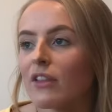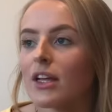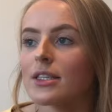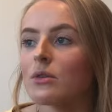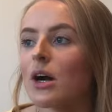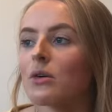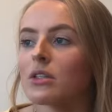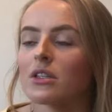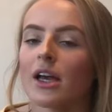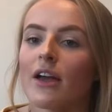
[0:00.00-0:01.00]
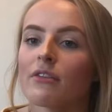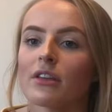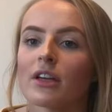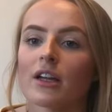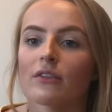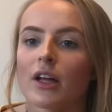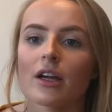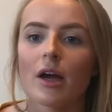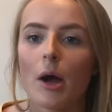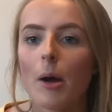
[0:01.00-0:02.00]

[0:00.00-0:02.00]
for like two hours and like everything kind of like